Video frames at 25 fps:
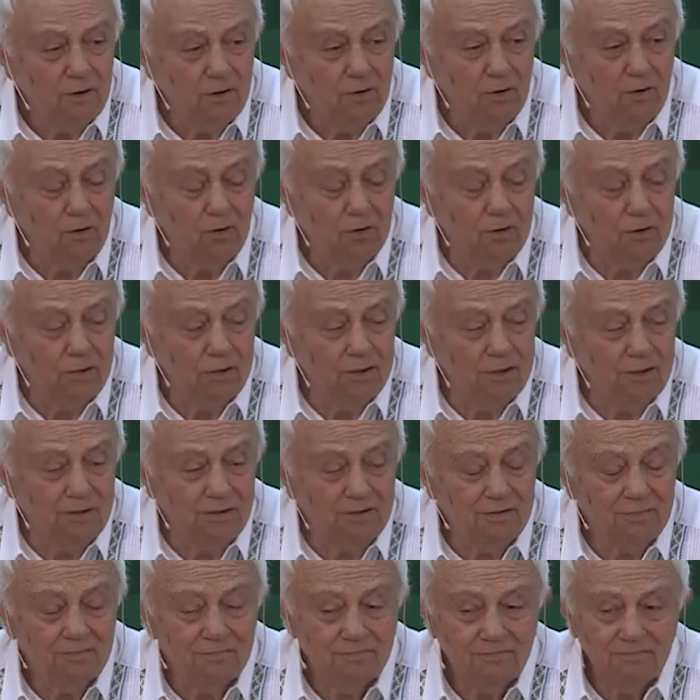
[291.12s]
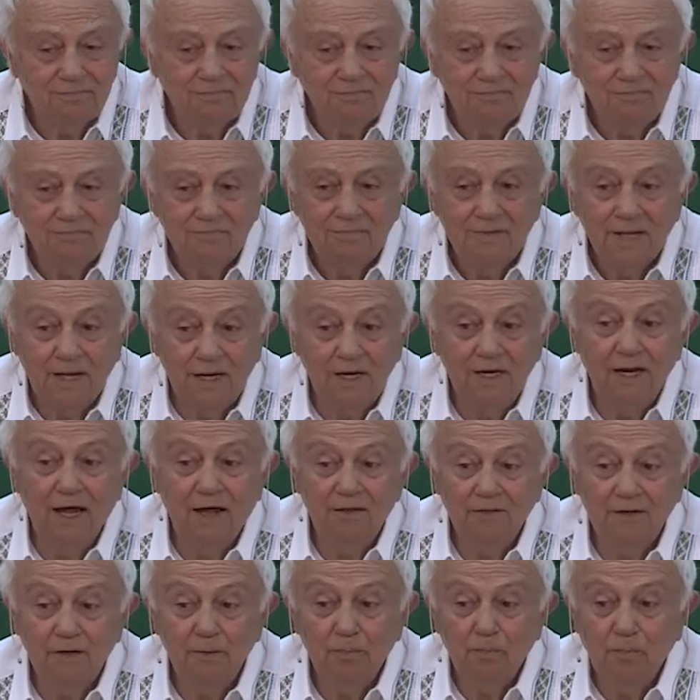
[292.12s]
on uh,
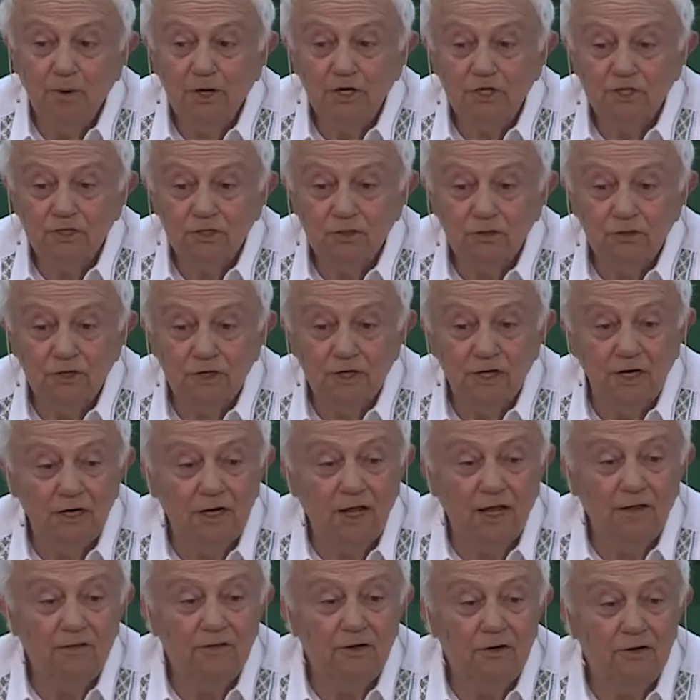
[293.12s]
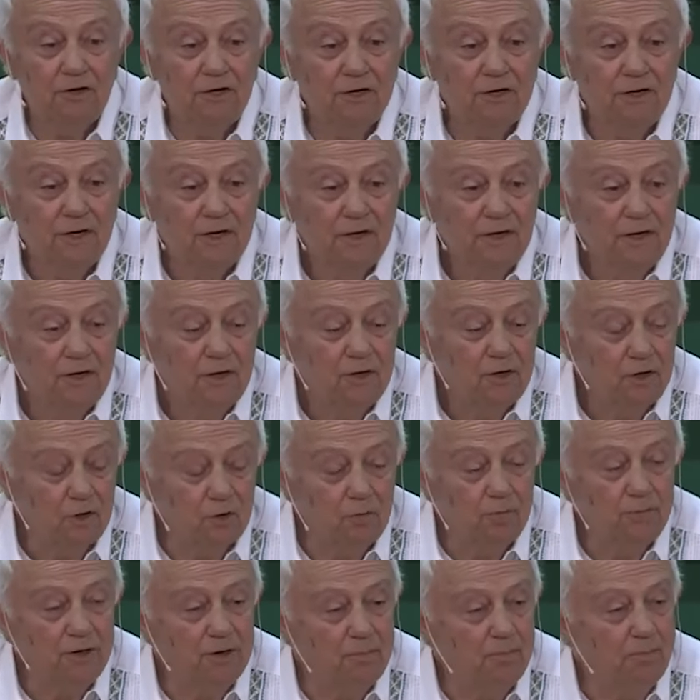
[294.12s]
another person, another
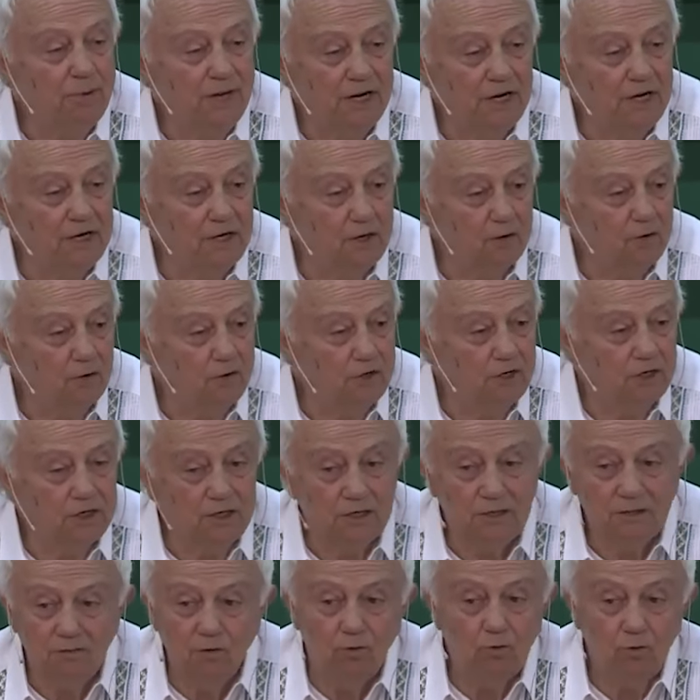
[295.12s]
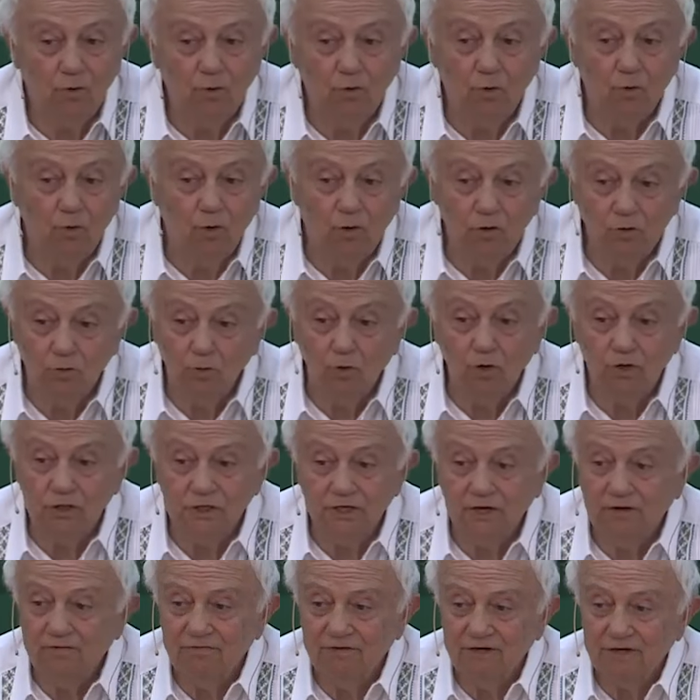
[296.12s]
human being, on an oh or
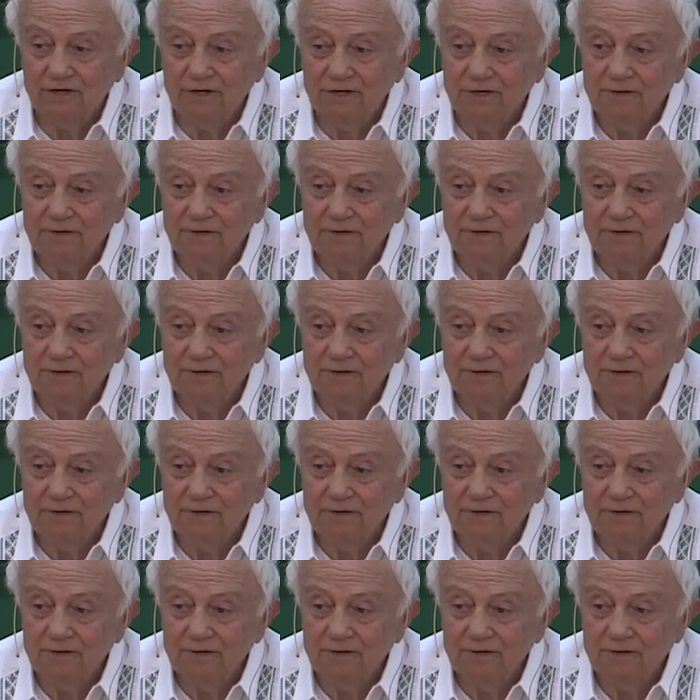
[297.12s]
whatever.